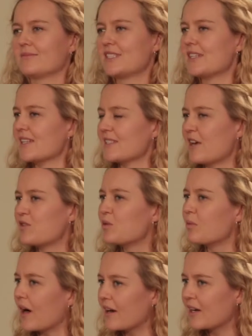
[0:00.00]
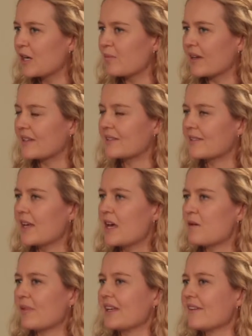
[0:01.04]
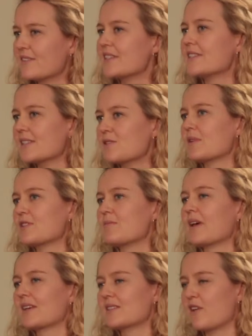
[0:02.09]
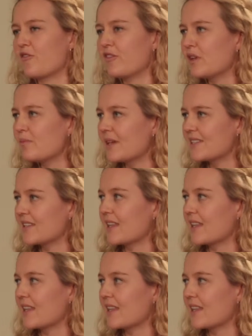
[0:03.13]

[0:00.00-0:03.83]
she doesn't have to worry, but if she just wants to make herself feel better,